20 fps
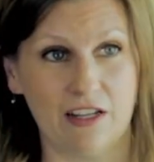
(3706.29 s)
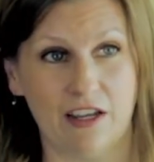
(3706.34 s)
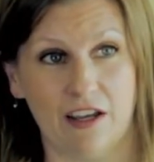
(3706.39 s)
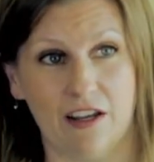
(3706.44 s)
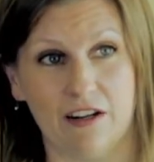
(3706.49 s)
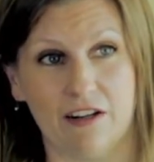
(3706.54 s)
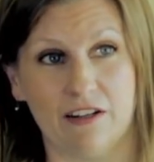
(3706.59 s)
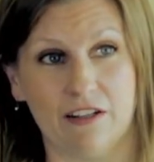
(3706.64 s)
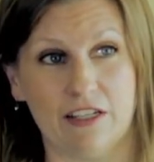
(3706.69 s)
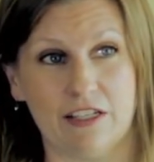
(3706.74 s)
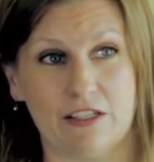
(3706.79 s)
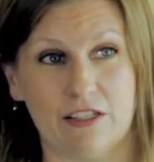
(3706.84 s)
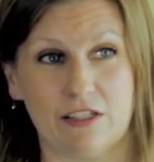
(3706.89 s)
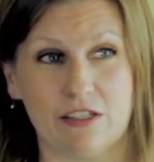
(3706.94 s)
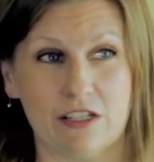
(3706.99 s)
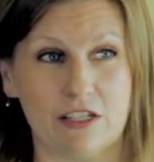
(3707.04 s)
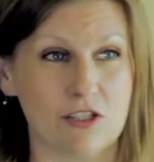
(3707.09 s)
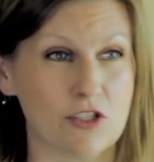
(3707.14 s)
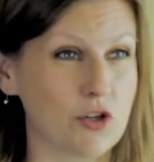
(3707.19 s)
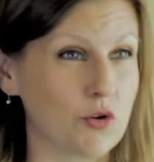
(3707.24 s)
And
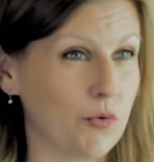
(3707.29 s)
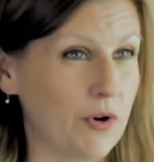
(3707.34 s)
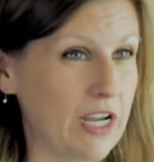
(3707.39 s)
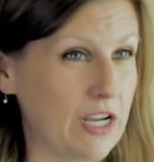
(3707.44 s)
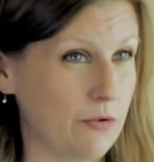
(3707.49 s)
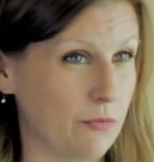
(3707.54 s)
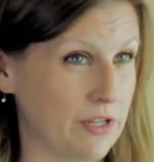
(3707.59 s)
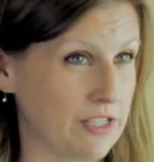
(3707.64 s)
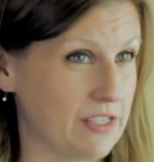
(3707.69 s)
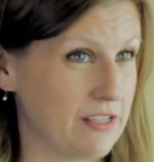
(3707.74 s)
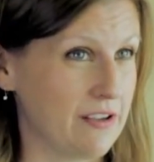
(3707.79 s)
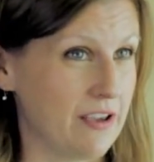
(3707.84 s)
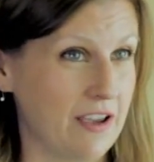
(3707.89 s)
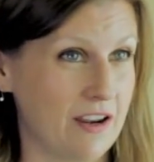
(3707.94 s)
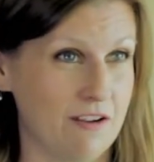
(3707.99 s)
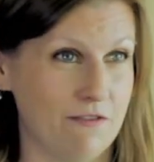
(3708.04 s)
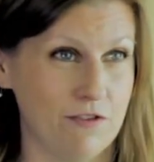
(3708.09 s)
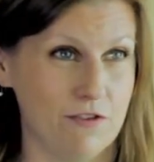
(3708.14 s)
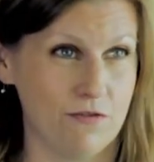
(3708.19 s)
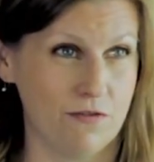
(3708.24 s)
it's great, once
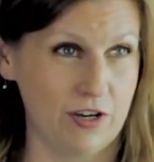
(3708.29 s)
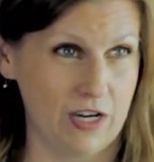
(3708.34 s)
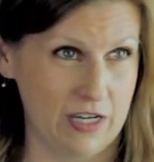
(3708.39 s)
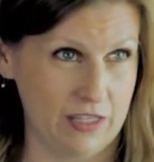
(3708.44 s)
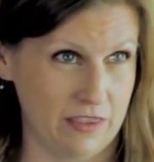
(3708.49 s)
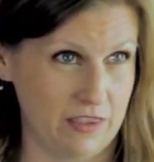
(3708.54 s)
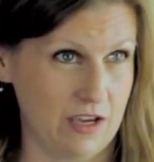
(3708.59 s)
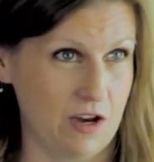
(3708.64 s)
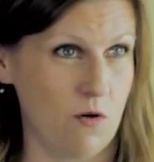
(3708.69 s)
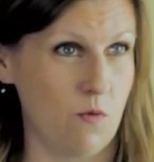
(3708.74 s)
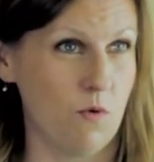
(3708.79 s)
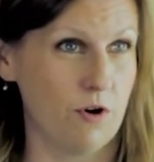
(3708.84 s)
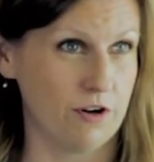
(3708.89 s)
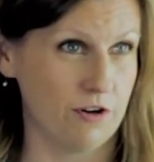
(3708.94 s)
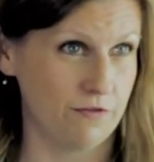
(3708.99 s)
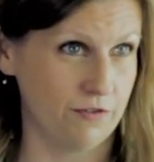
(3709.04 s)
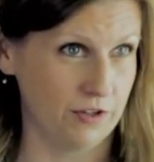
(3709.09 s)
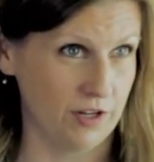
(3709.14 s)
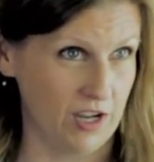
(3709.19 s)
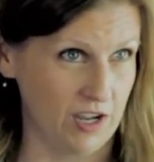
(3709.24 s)
again, if you've got that
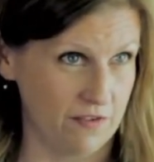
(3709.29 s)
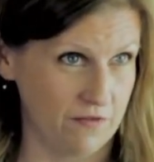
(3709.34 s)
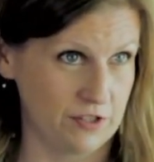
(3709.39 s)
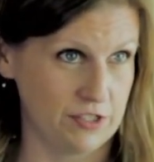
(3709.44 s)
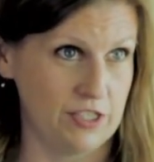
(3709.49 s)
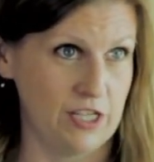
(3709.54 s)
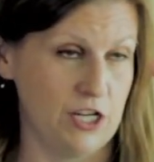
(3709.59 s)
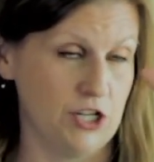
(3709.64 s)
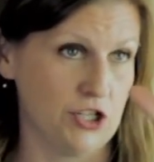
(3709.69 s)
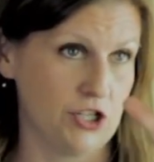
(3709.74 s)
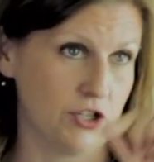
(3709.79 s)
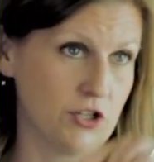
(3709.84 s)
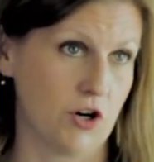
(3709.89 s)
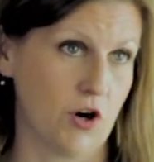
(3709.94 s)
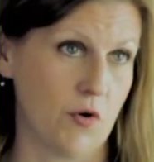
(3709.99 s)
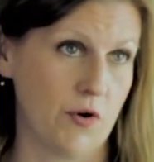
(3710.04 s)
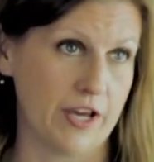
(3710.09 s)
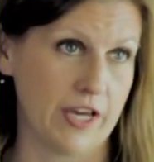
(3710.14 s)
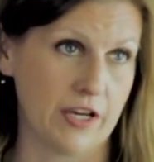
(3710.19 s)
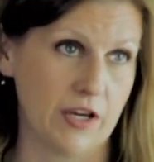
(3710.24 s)
wonderful conversation
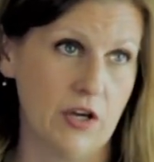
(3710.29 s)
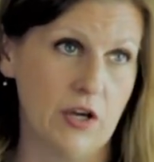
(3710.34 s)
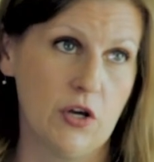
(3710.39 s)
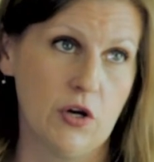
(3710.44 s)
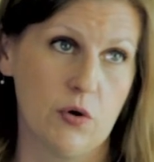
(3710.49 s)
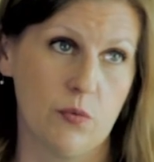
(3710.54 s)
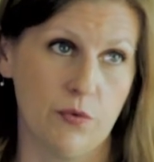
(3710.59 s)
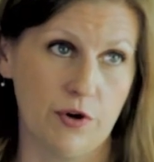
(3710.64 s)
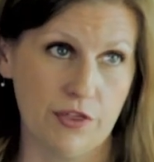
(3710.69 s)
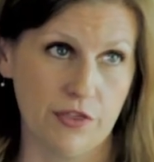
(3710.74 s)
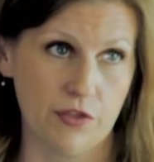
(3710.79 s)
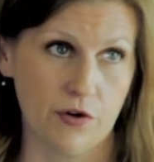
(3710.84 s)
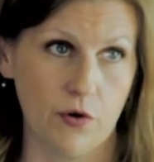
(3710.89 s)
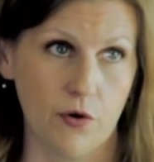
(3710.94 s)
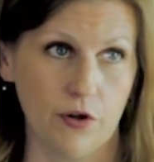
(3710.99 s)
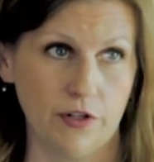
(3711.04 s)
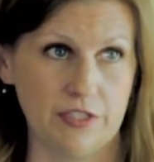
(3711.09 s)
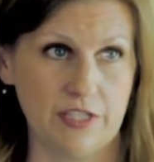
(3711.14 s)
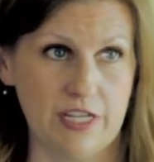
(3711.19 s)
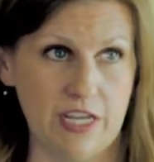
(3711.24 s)
going with the
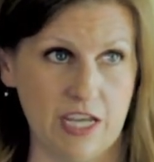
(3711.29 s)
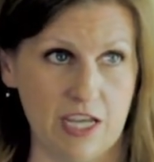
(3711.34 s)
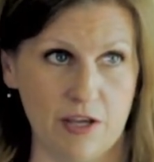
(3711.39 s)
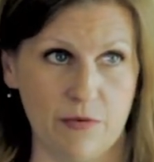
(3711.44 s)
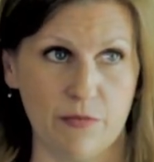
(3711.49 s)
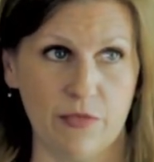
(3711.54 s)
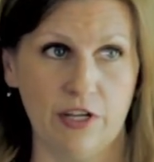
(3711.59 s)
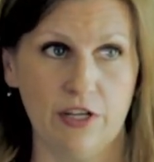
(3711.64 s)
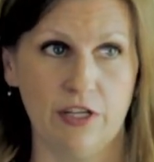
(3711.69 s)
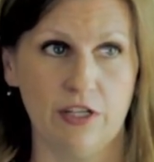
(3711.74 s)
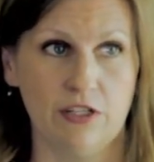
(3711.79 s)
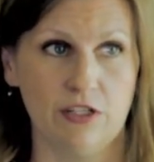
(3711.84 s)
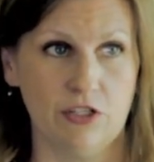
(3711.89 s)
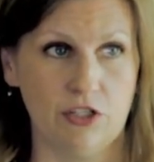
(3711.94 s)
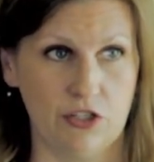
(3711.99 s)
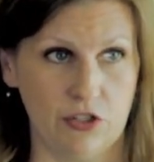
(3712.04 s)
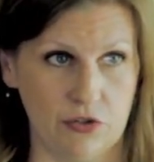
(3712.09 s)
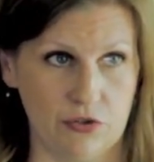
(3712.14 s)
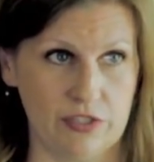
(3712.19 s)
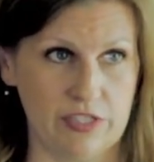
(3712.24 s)
whole team
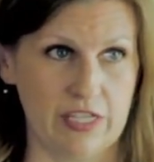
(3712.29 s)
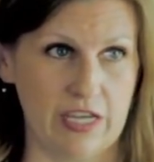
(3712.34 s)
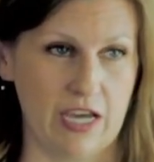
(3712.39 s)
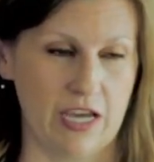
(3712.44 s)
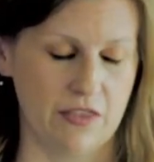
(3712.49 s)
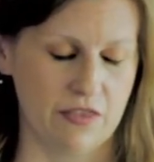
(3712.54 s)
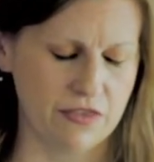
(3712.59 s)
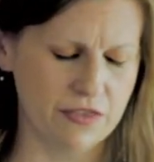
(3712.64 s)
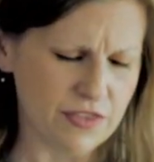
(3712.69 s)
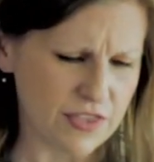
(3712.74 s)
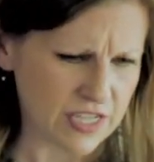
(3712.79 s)
to say,